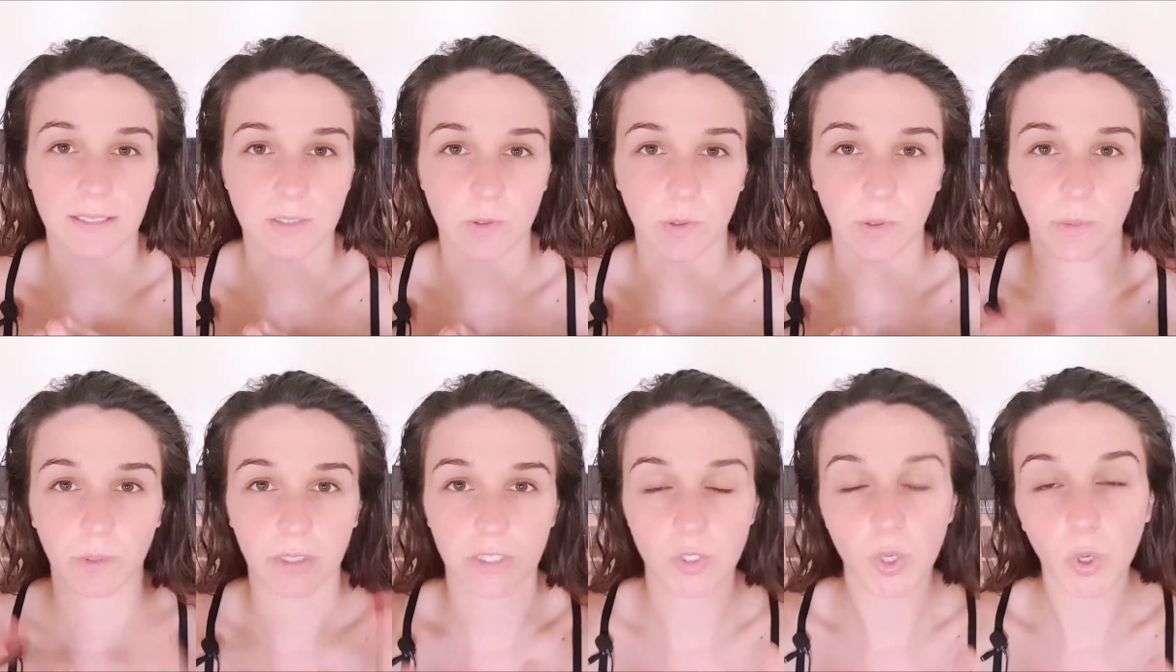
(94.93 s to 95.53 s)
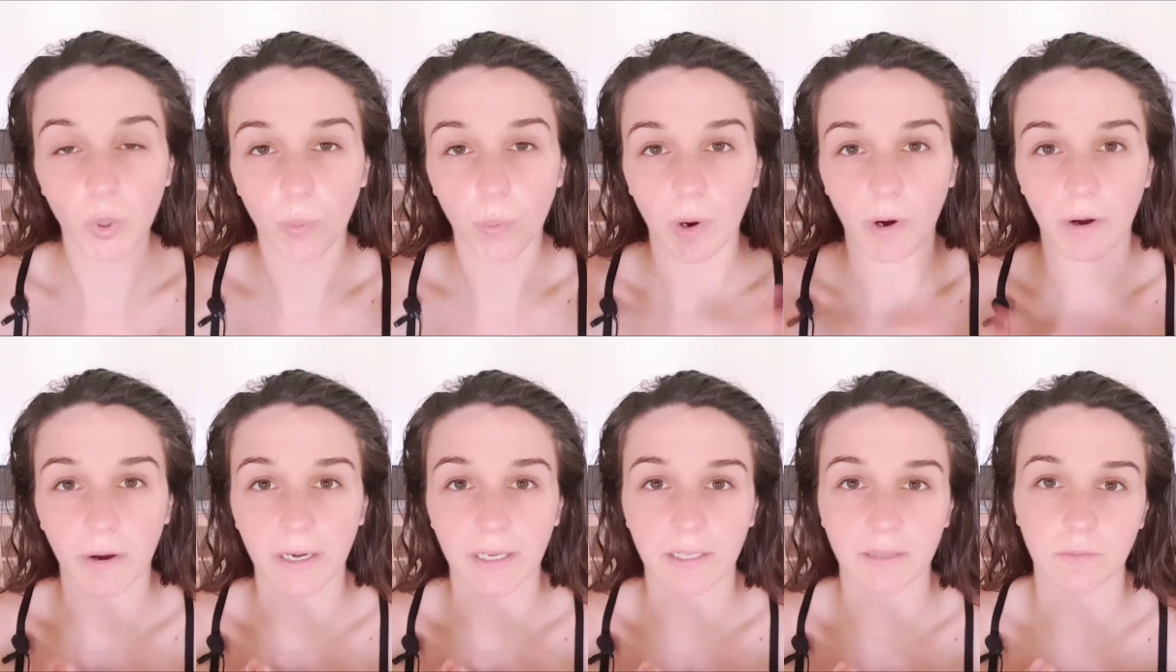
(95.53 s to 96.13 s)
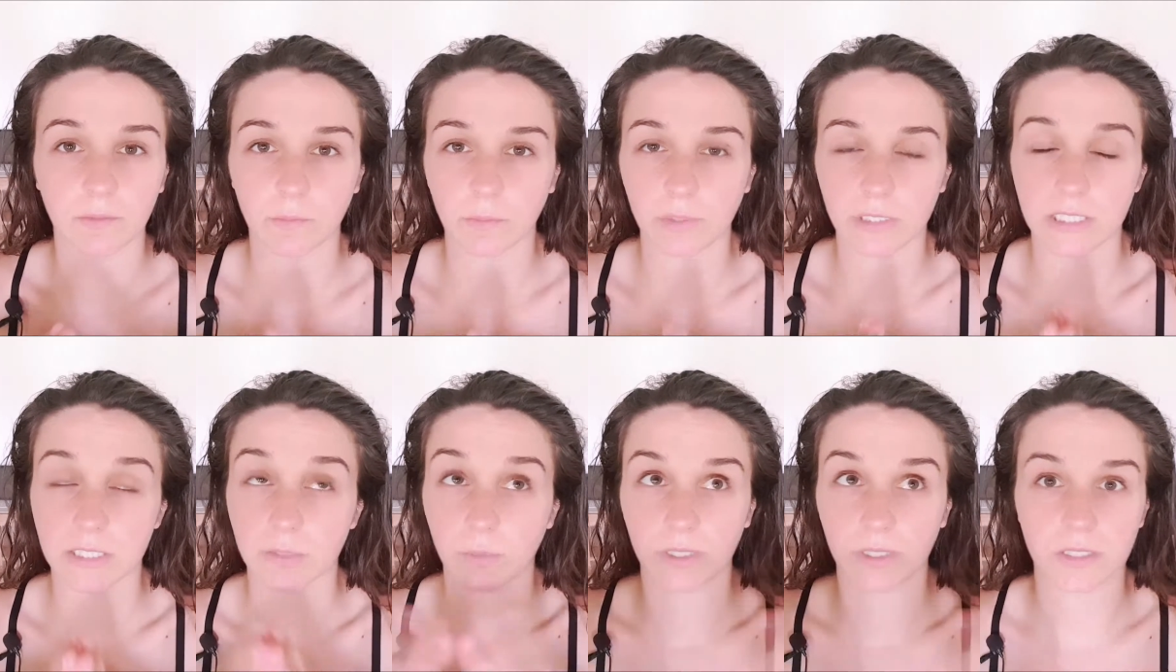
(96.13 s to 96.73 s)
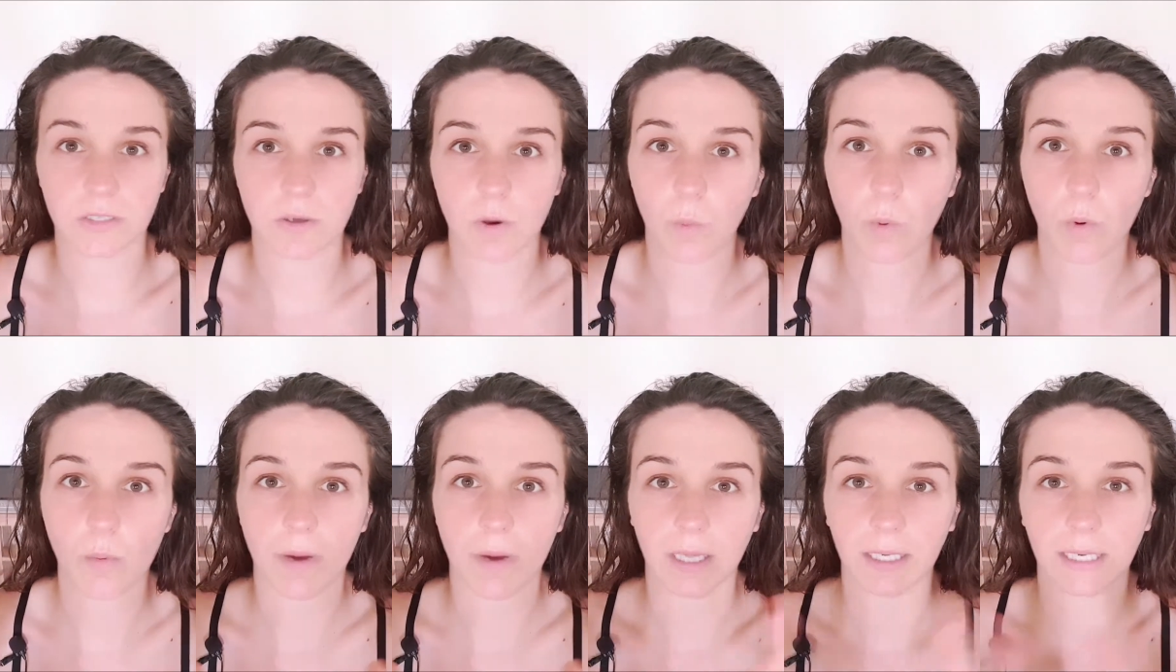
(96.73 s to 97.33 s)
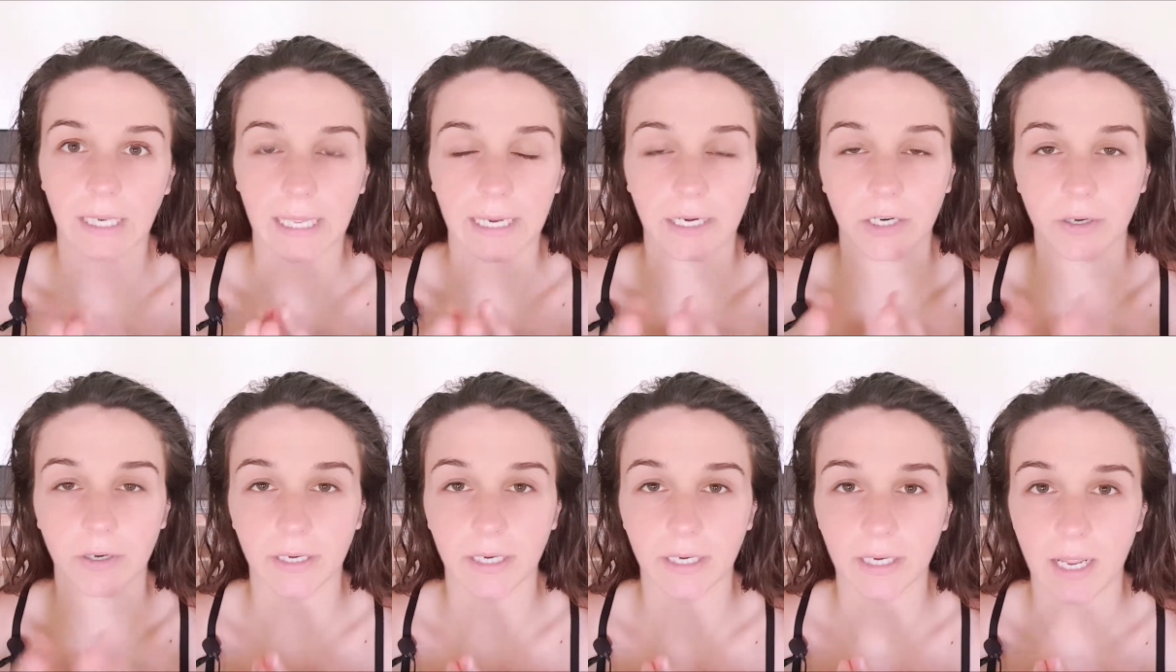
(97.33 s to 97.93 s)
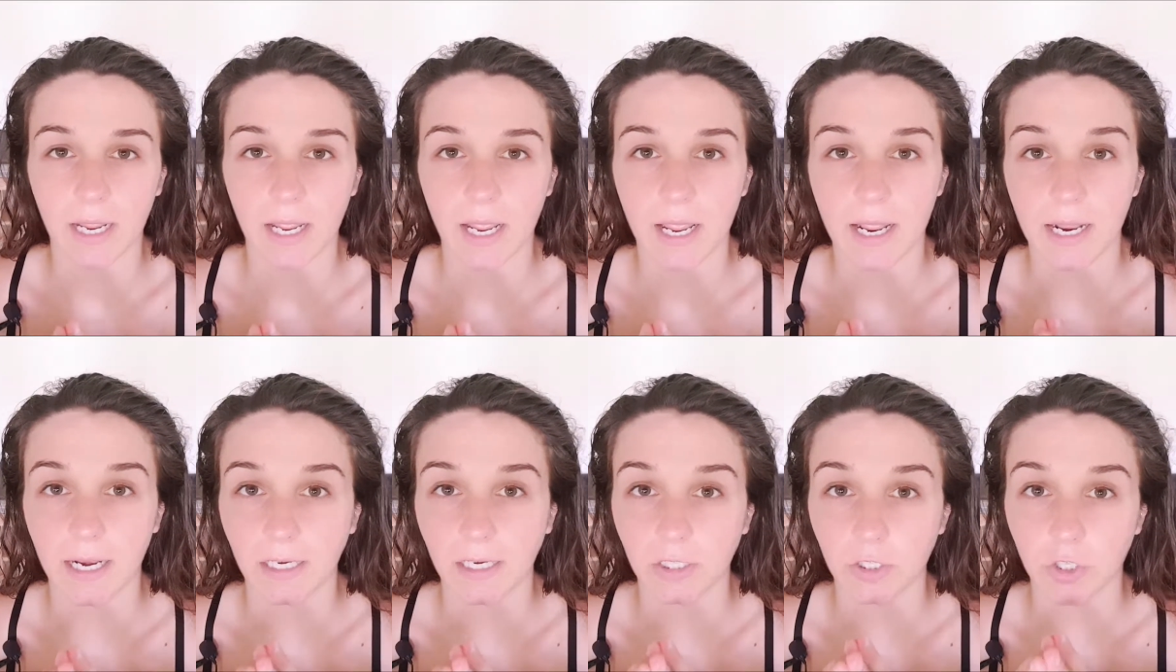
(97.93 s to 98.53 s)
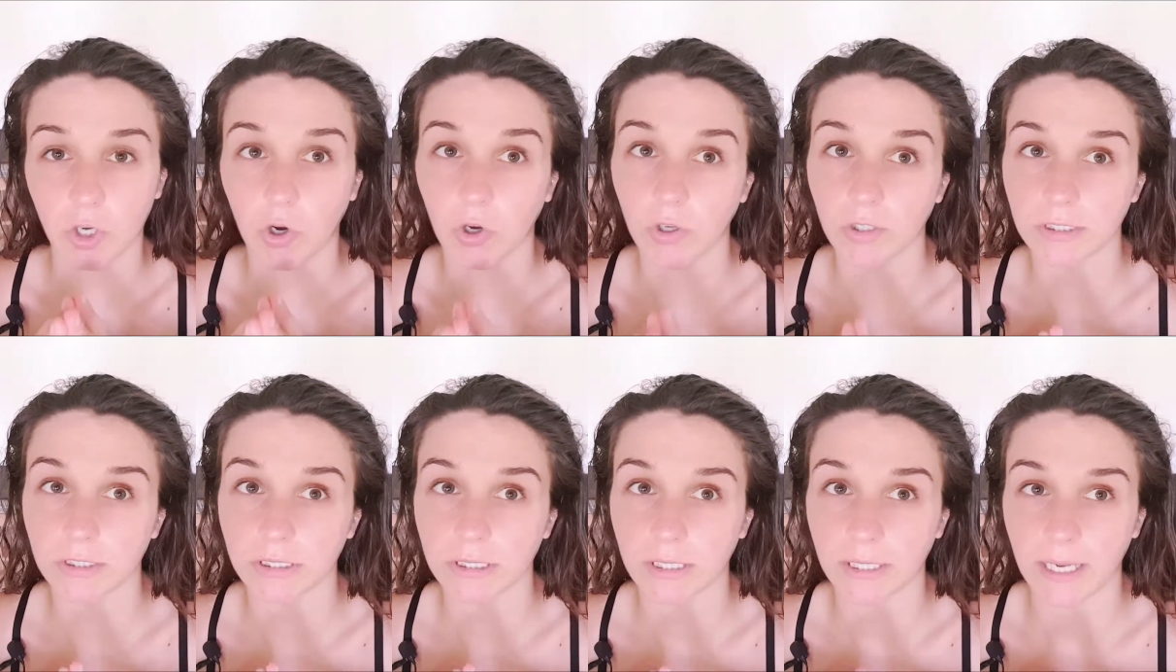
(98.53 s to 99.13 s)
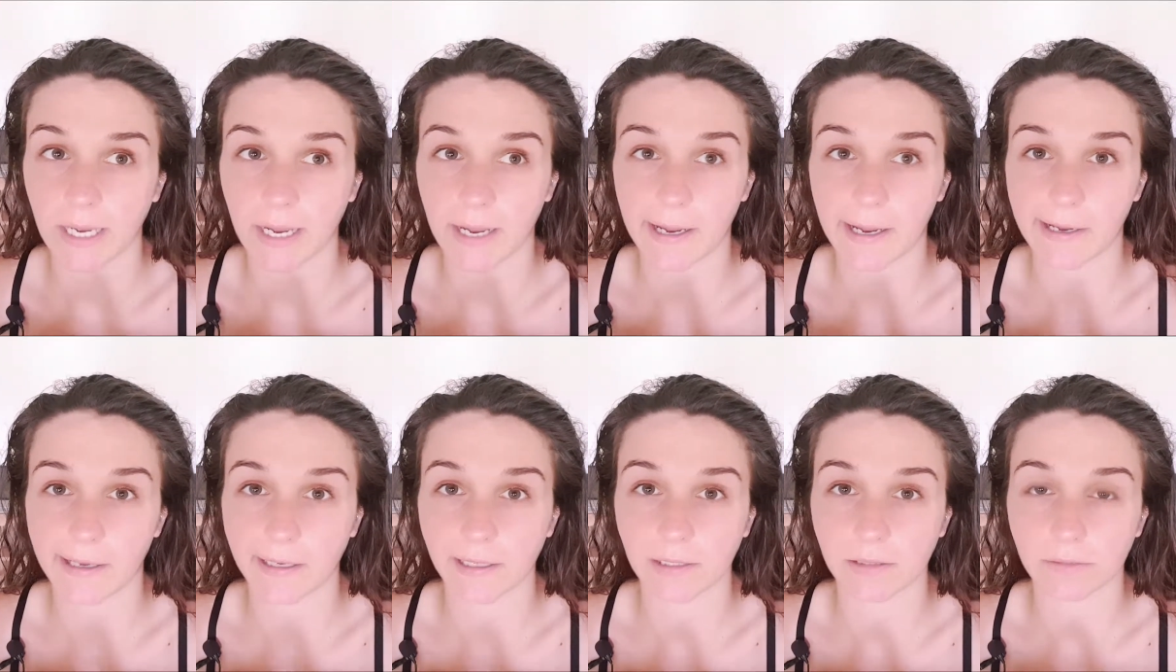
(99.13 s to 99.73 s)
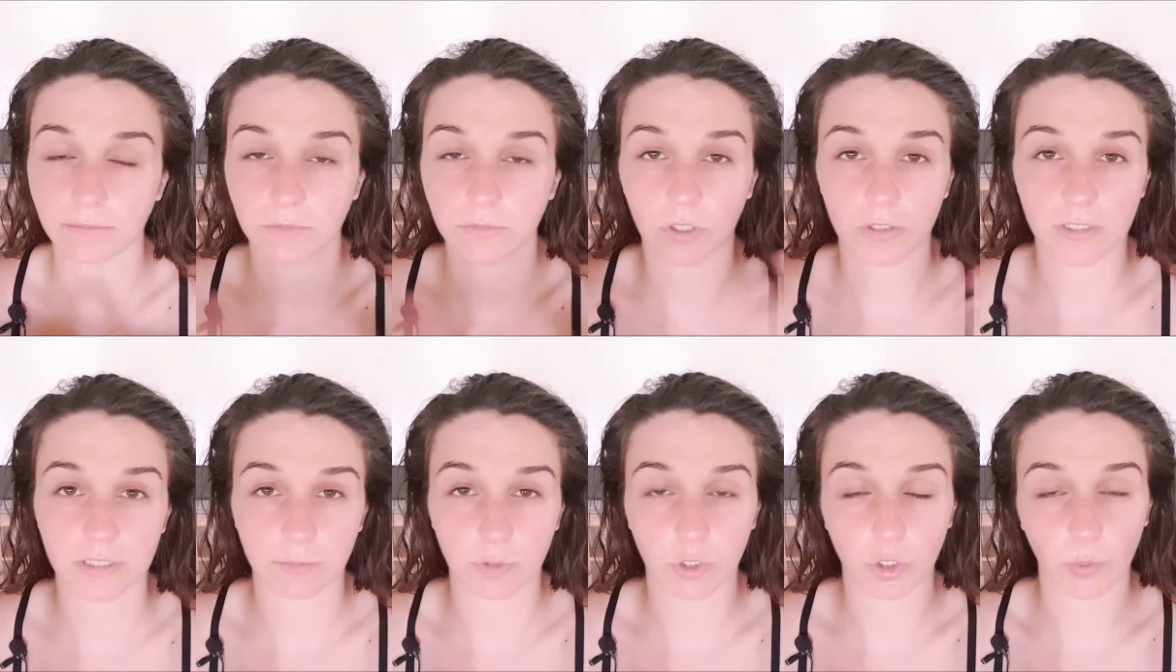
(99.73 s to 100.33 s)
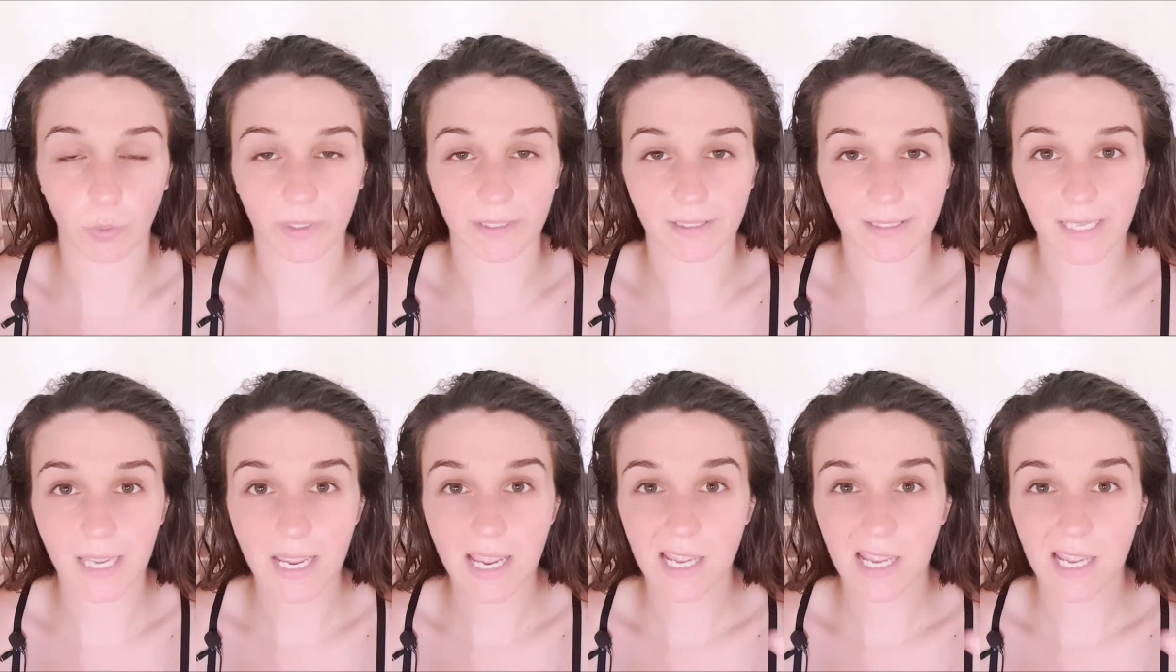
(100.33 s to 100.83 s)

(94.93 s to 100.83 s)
so we weren't too worried, and we just went to a Walmart later and and got um, got some new ones.